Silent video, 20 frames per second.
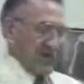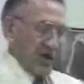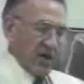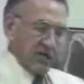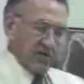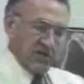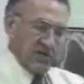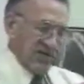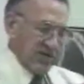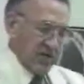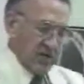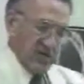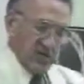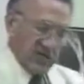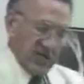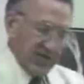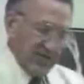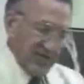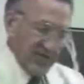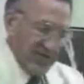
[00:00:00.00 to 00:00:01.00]
centrifuge
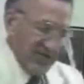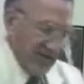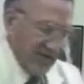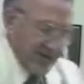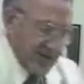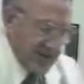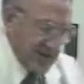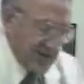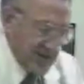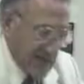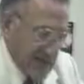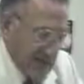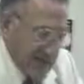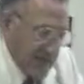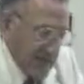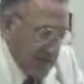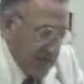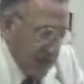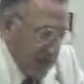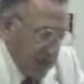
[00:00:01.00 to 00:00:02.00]
and he's been very
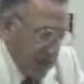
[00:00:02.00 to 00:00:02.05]
successful.